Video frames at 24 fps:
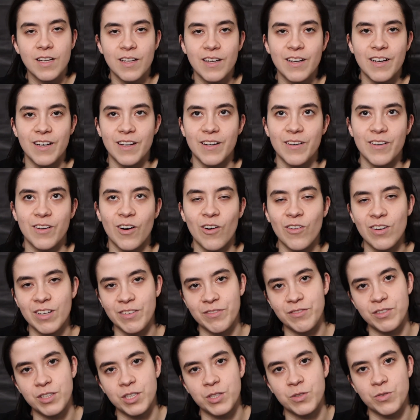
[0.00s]
only
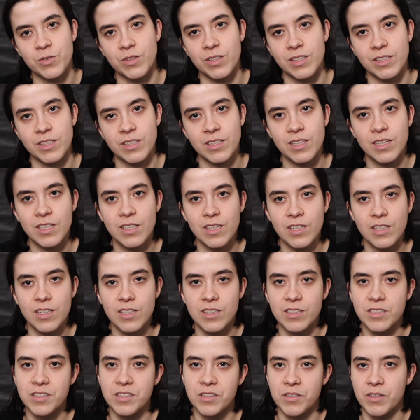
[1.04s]
virtually.
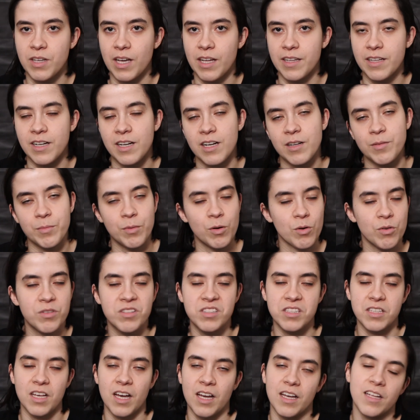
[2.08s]
So there are both
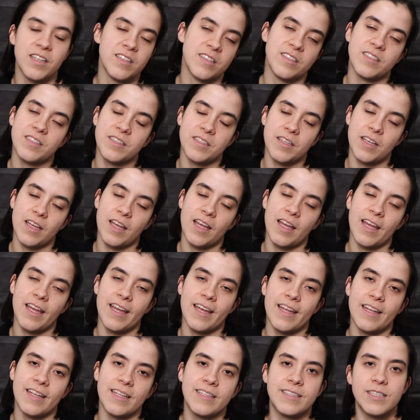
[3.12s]
sides,
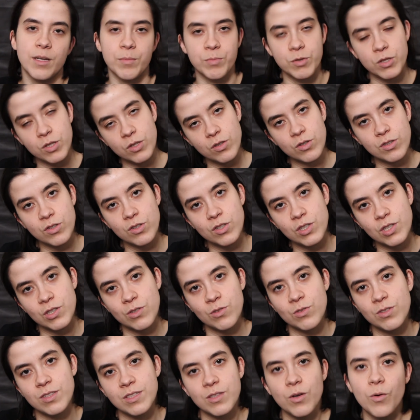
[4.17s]
and it's up to you to
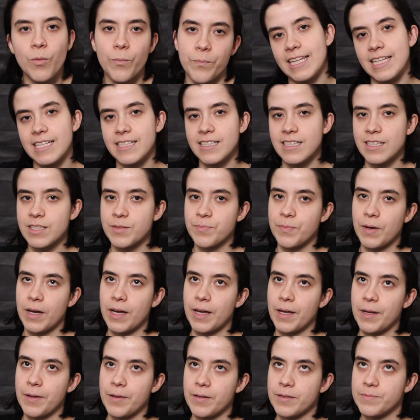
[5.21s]
choose. This is
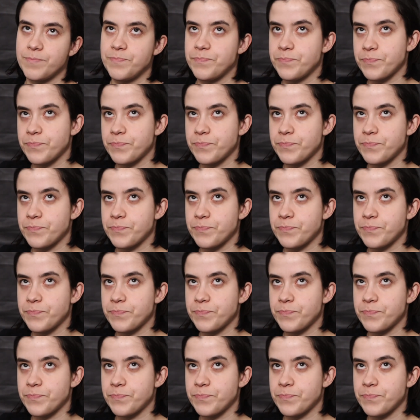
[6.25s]
my